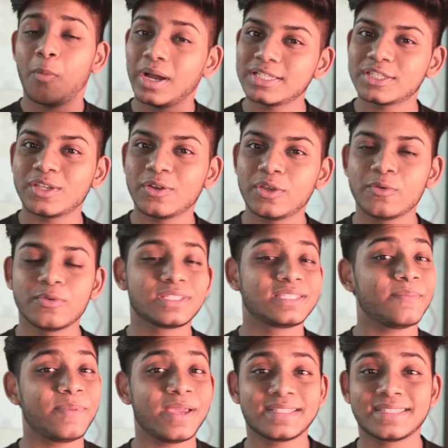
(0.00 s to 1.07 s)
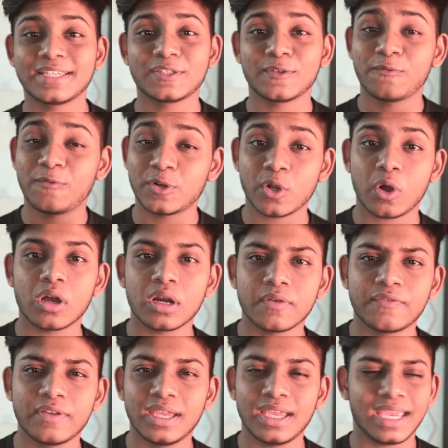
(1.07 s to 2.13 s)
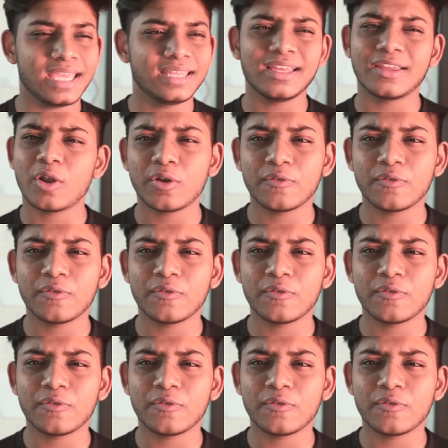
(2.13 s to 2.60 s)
once you use the basics of photography either